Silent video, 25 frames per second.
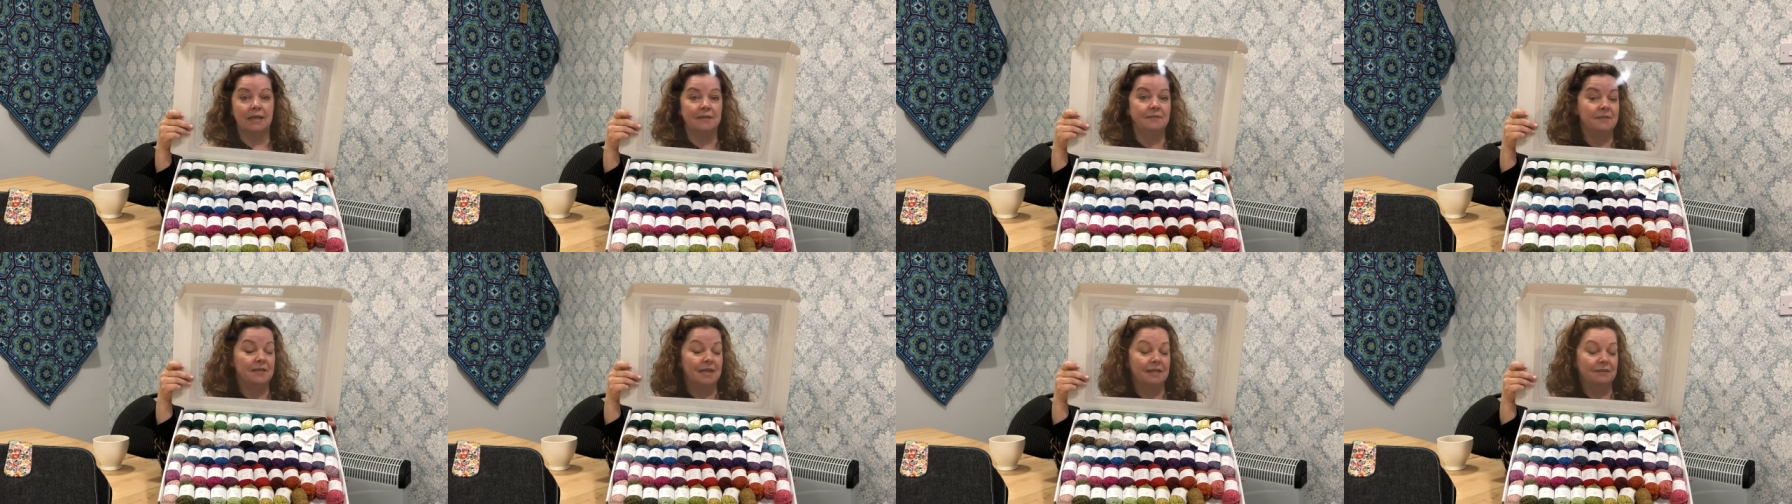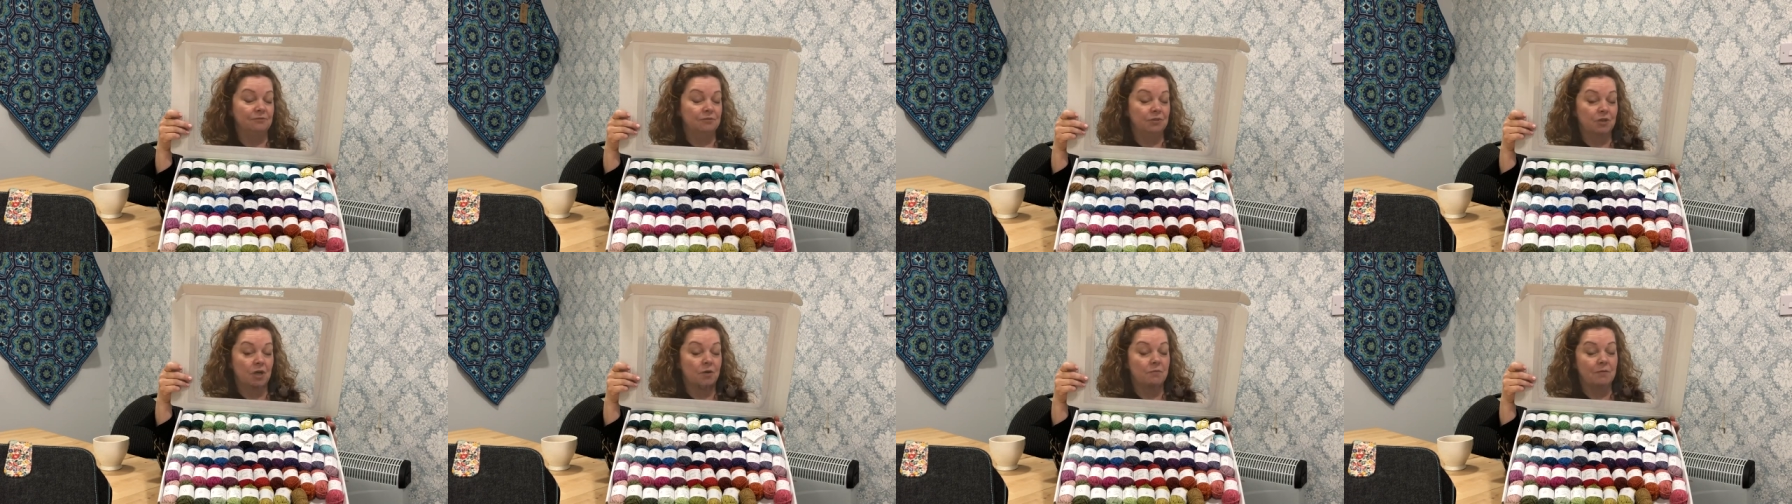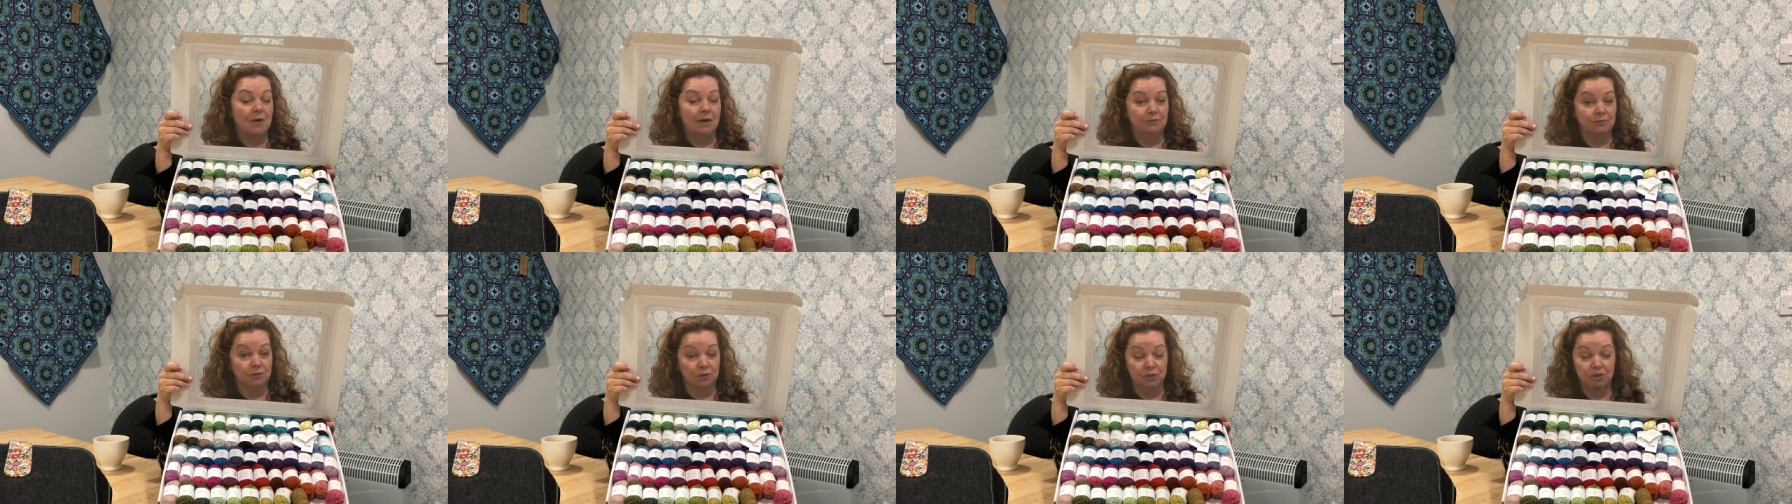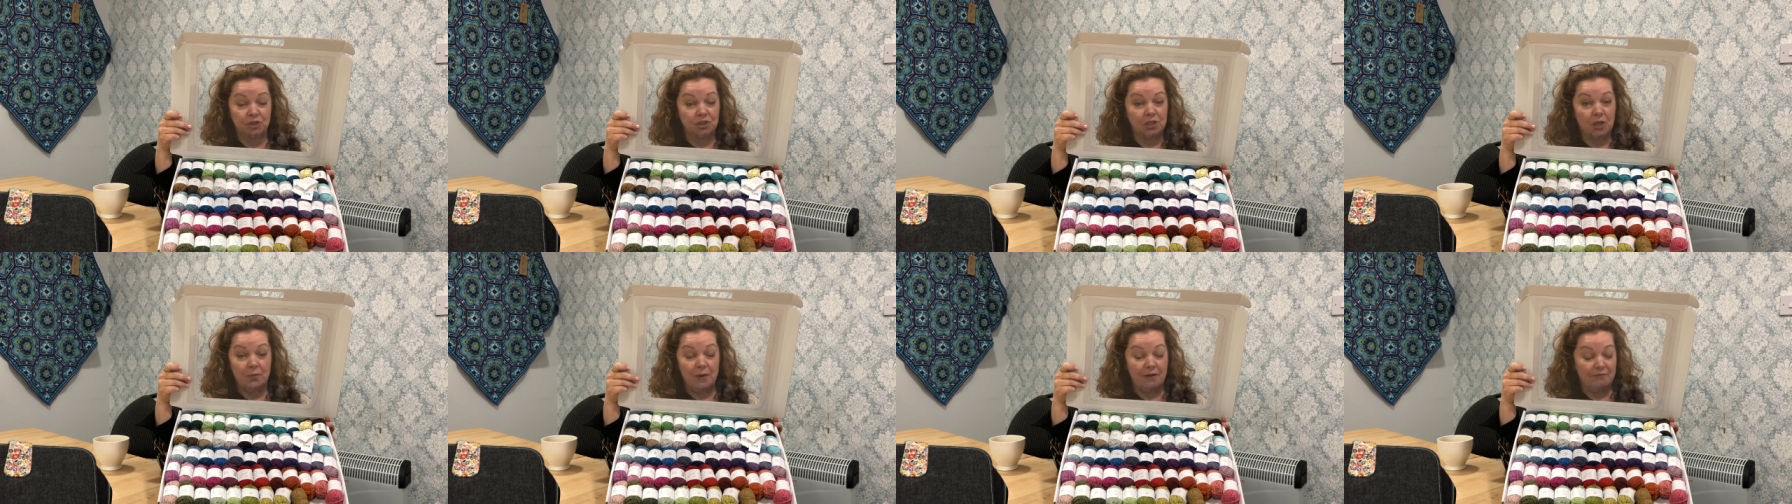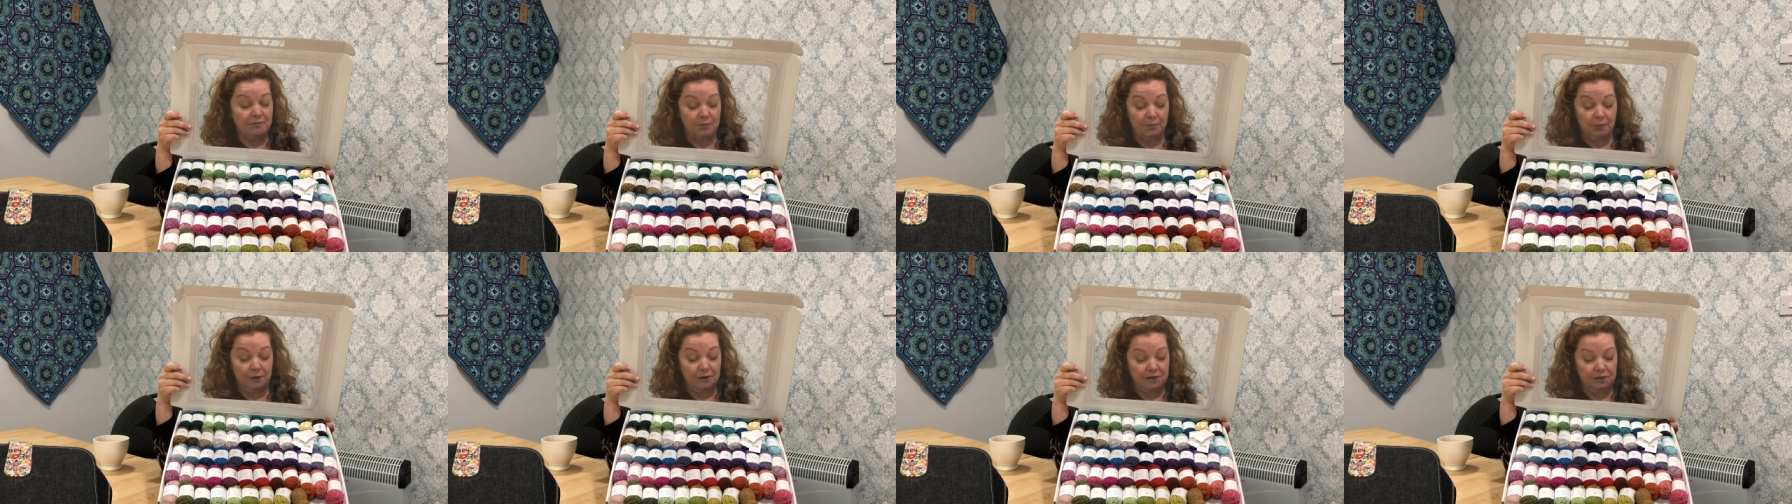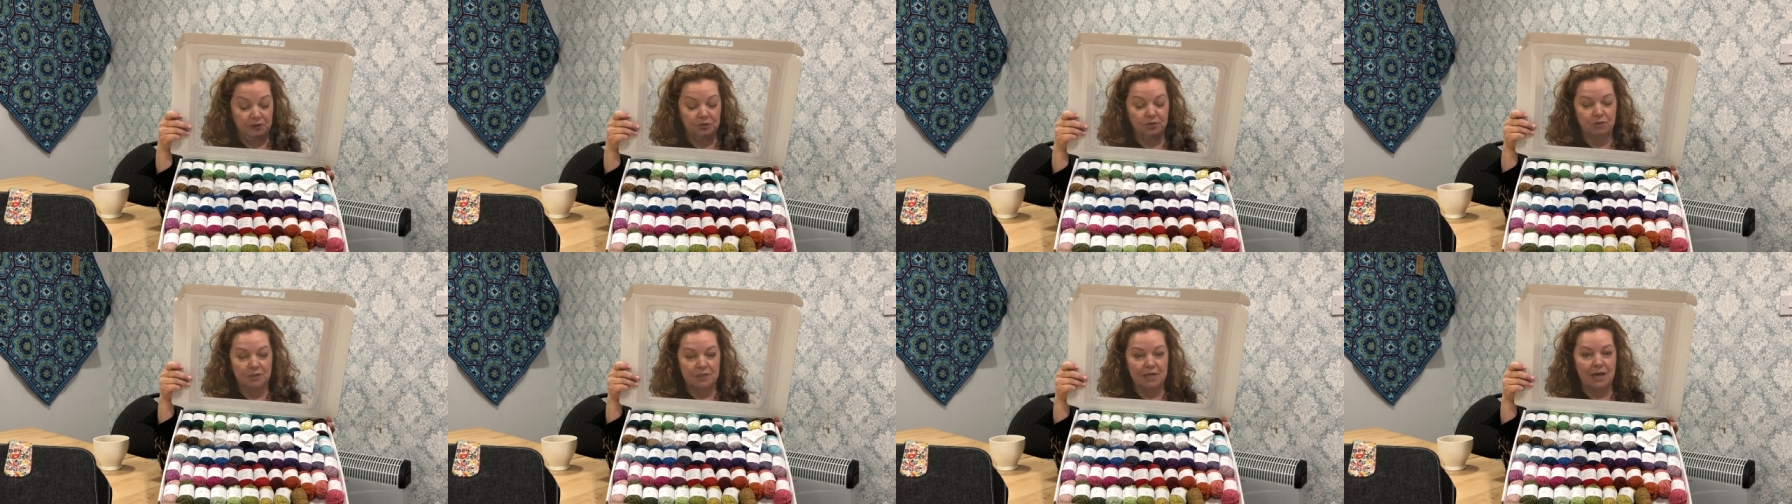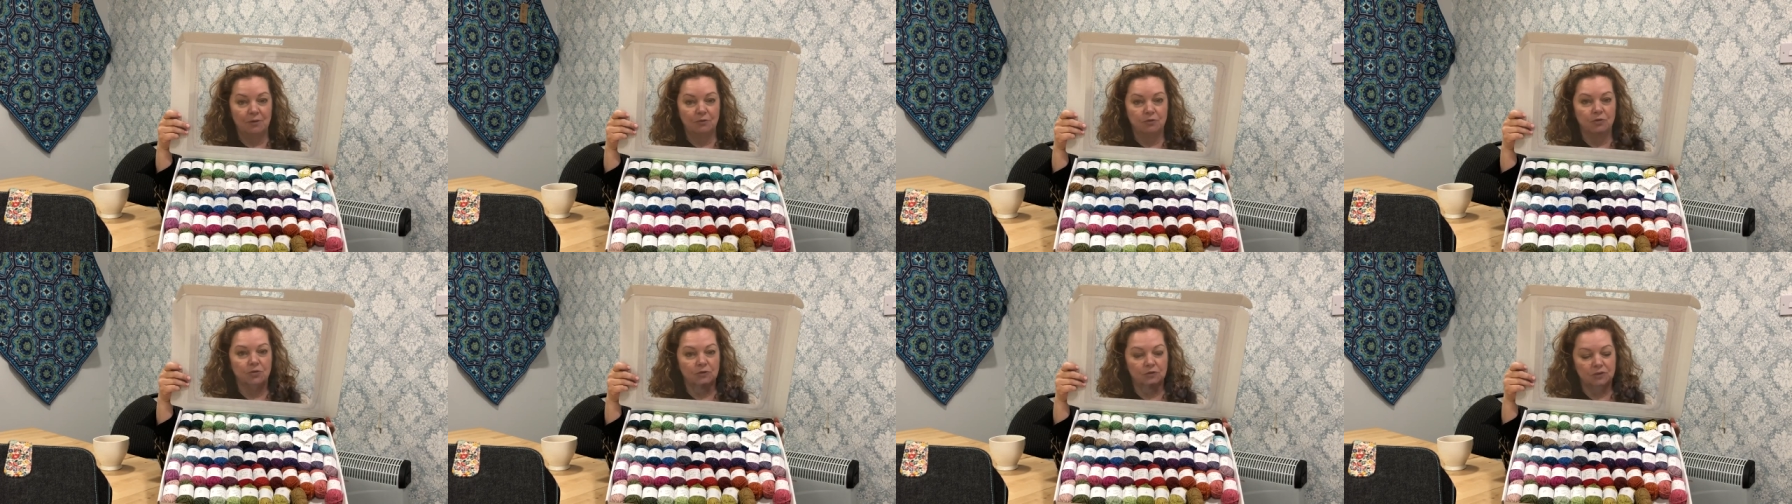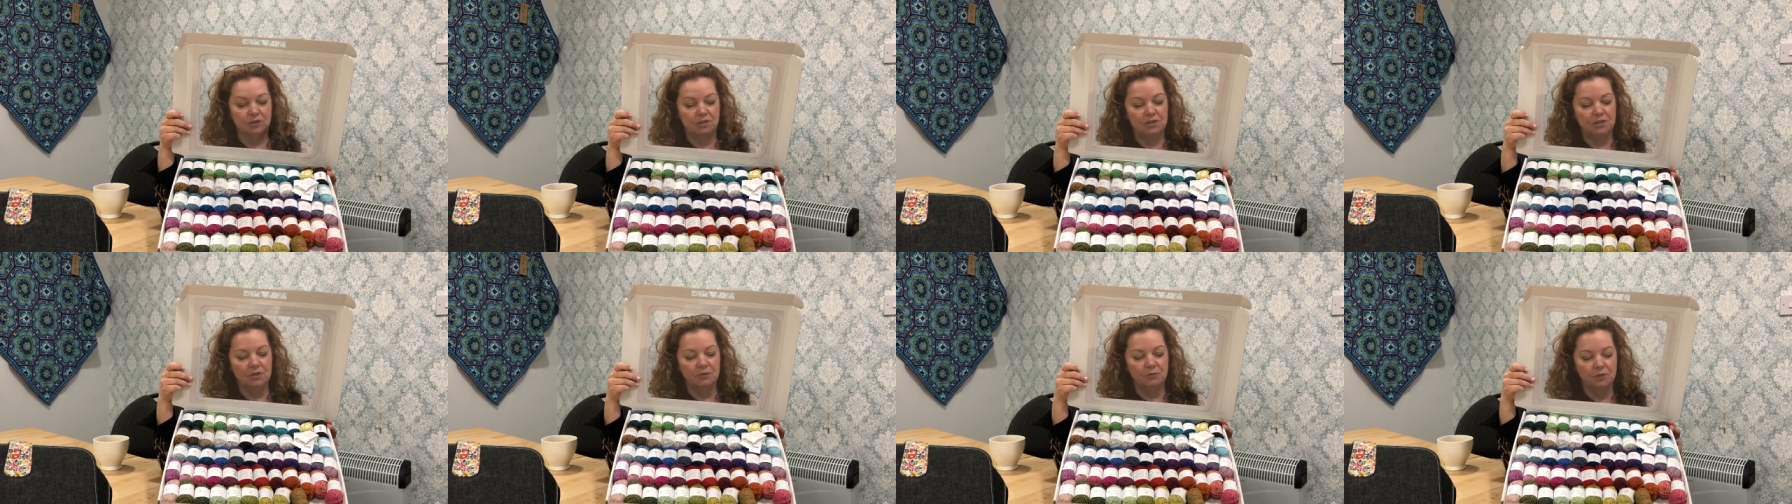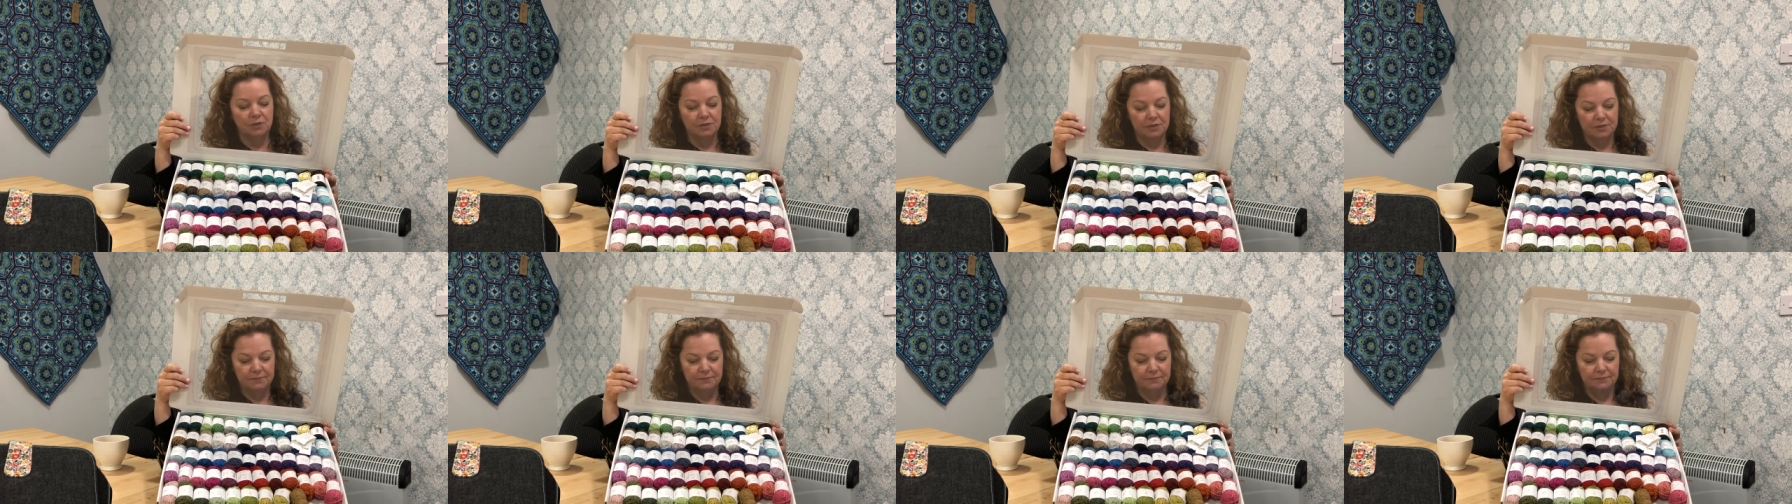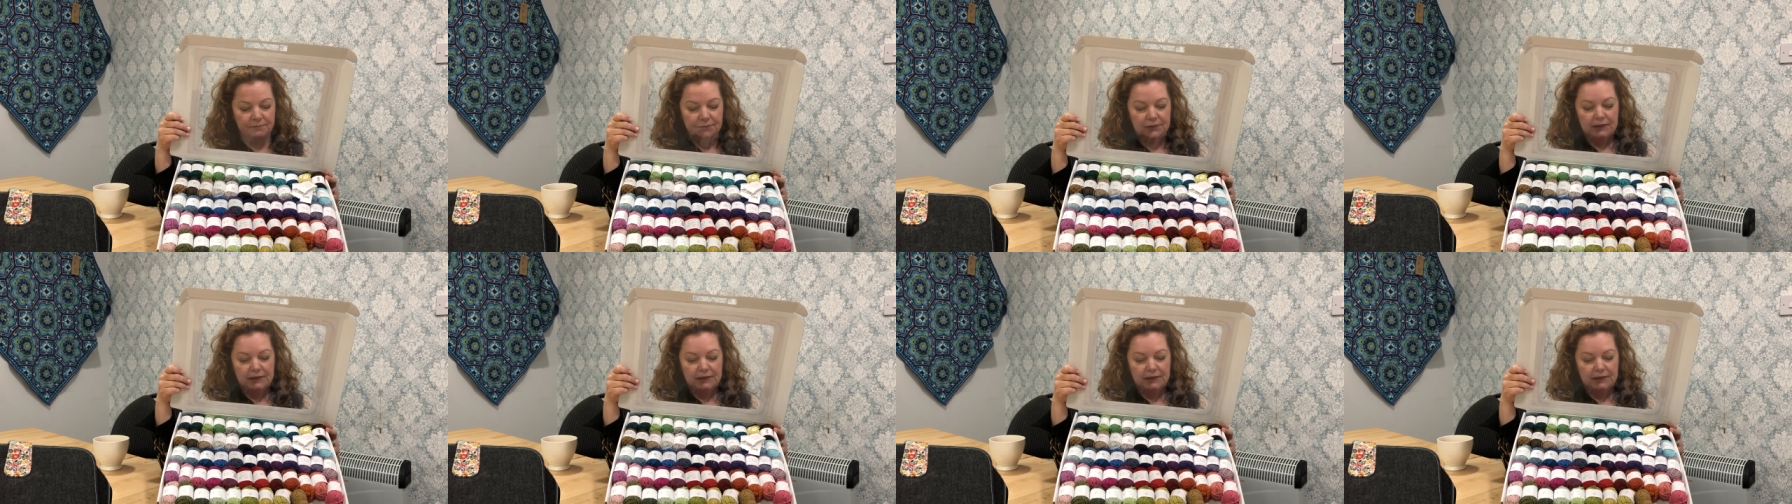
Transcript: and then go round and show everybody just how gorgeous it was.